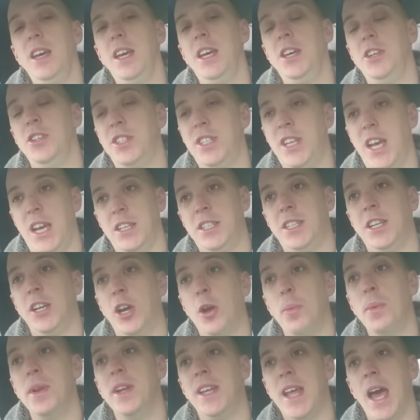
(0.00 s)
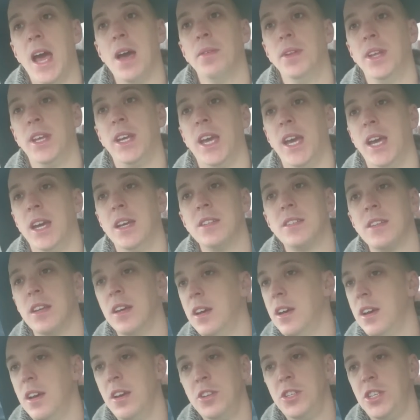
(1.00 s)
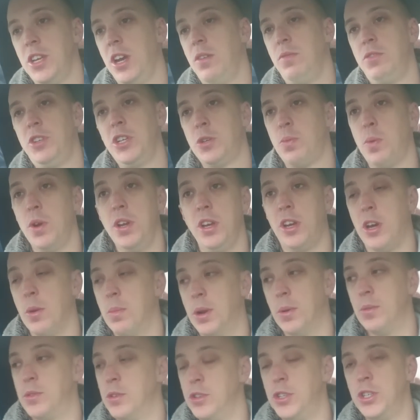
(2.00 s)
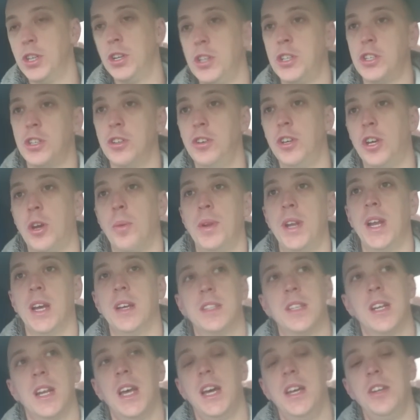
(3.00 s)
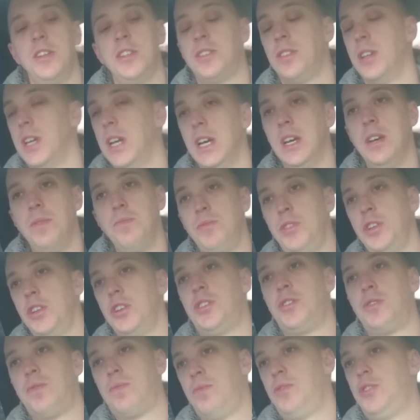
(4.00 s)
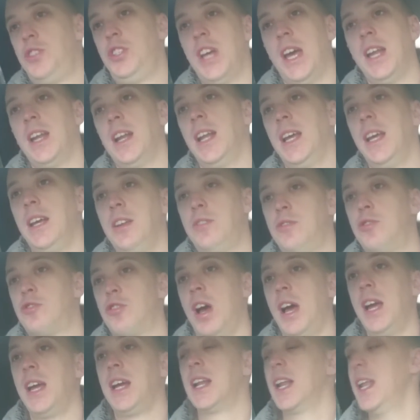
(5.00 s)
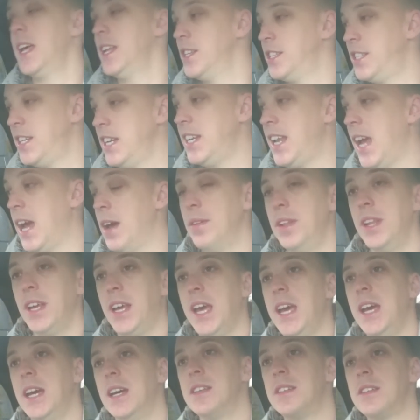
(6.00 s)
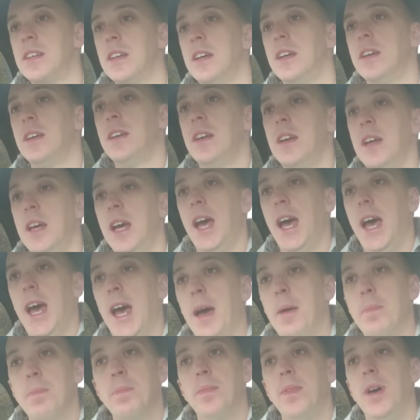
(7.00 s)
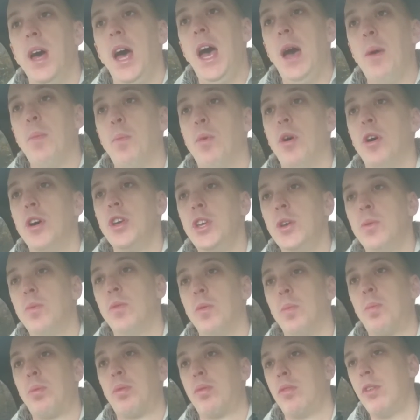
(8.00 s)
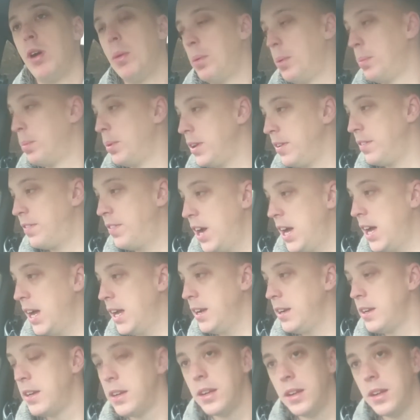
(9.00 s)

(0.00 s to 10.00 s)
is testing coming down the gears. So just when you're coming up to a junction or you're coming down to lights, just gently try and glance it down the gears. And what you will probably find